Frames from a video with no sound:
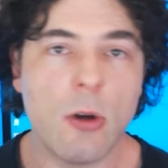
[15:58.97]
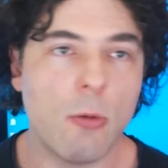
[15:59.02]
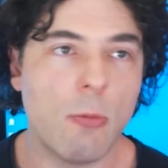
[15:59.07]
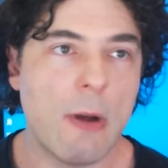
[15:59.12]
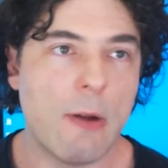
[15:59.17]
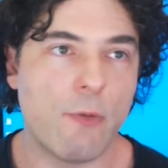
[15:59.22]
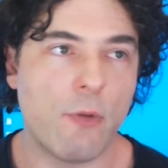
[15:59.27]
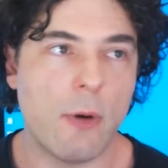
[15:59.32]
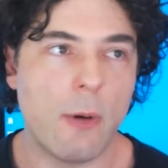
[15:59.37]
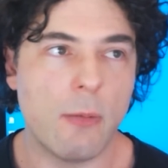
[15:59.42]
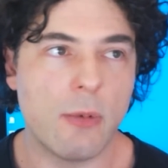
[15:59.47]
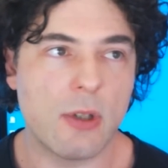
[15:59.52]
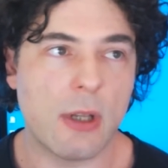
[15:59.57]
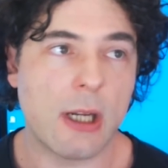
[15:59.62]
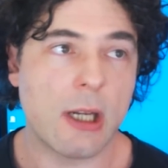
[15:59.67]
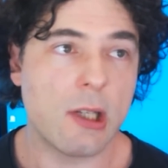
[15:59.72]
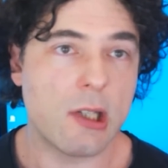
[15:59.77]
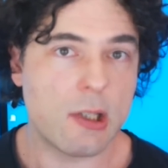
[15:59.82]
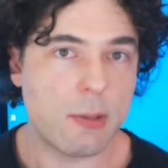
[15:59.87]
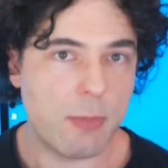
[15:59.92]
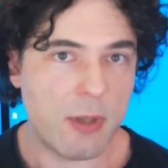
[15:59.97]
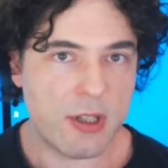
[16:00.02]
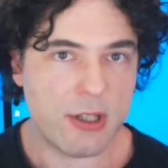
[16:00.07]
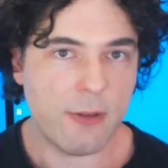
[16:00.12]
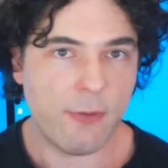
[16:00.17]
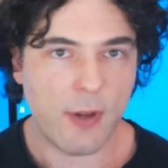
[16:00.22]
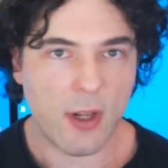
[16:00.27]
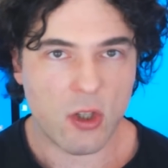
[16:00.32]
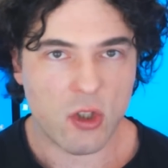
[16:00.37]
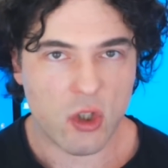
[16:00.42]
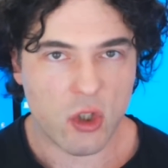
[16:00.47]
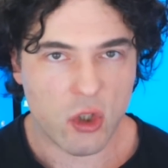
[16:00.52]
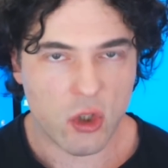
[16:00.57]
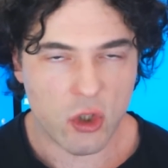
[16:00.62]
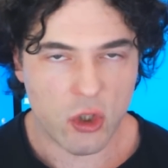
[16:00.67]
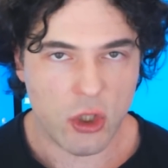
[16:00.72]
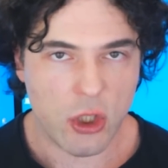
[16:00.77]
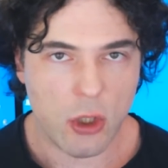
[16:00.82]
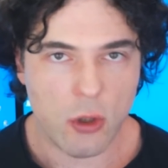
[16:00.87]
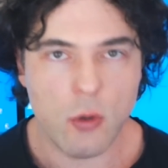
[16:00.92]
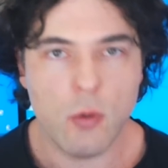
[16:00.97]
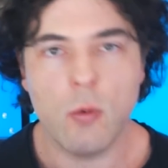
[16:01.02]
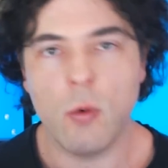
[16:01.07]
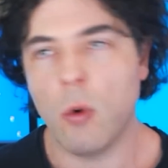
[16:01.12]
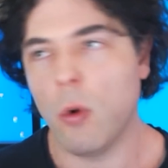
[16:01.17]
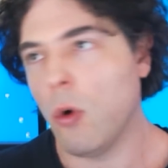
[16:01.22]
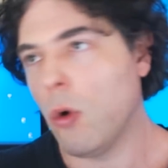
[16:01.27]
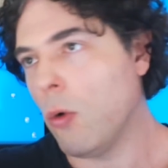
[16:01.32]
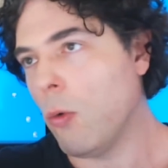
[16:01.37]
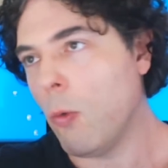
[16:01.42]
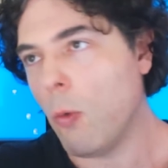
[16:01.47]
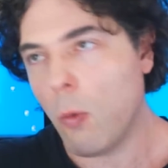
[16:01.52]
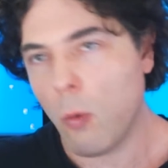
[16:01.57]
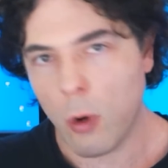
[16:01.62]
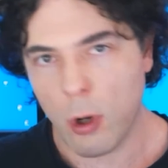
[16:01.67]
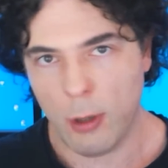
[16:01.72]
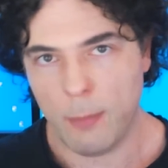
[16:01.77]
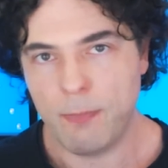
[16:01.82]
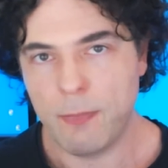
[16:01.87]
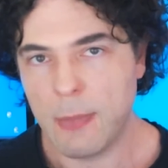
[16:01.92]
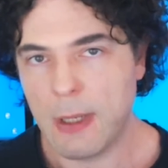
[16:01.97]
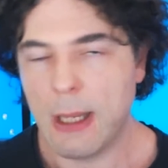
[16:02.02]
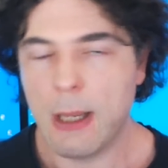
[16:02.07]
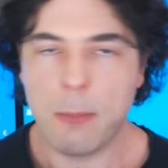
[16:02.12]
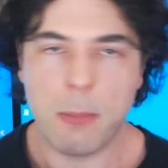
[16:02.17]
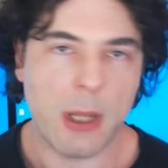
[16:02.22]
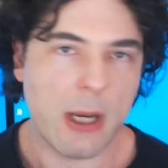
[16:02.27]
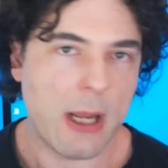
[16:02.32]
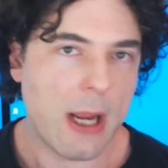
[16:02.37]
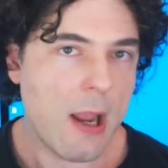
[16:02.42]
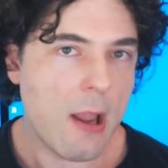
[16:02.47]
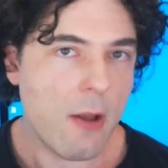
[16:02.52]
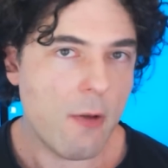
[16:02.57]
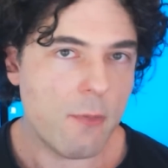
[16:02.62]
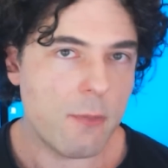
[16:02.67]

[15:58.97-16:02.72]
whether it was like a specific SKU or what but i have